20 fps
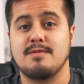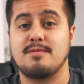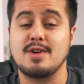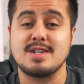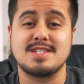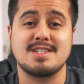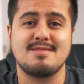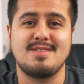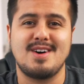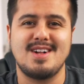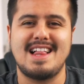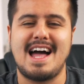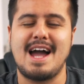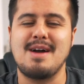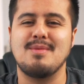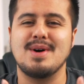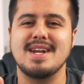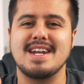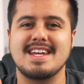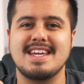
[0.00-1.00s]
First of all, I
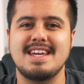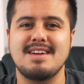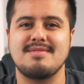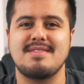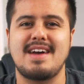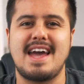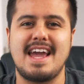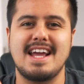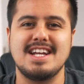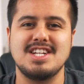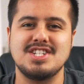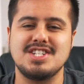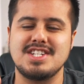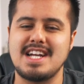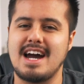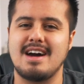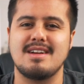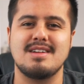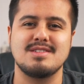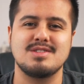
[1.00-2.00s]
want to give a
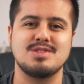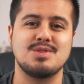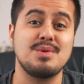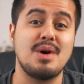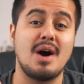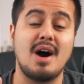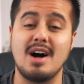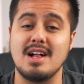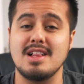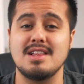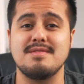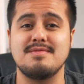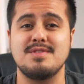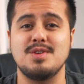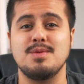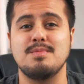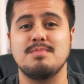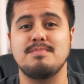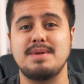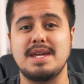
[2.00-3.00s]
shout out to all of
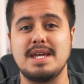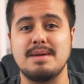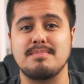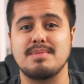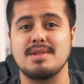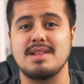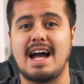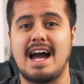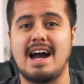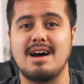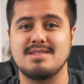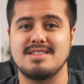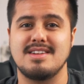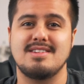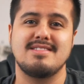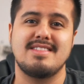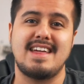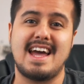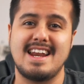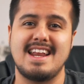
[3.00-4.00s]
you people out
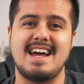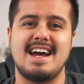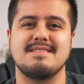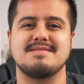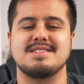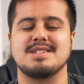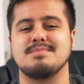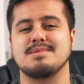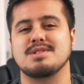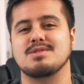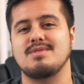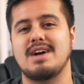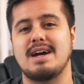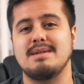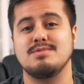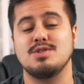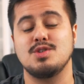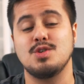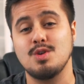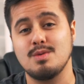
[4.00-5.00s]
there that have
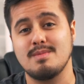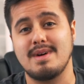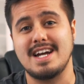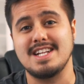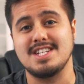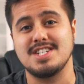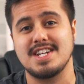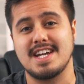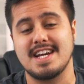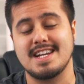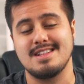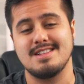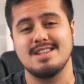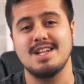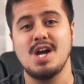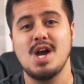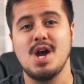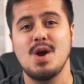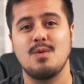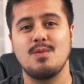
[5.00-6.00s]
subscribed to my channel.
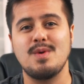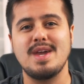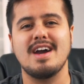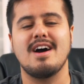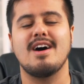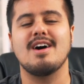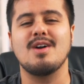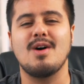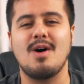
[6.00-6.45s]
We are